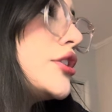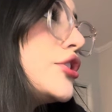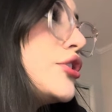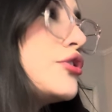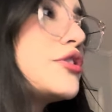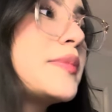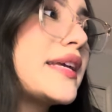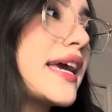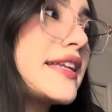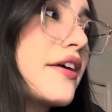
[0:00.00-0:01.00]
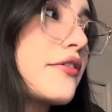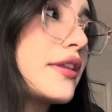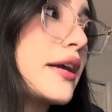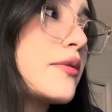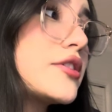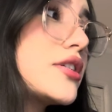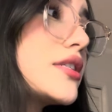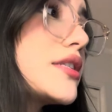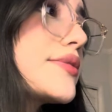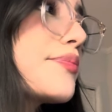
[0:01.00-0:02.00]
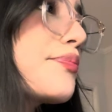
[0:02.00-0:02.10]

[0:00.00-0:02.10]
Do you speak any other languages?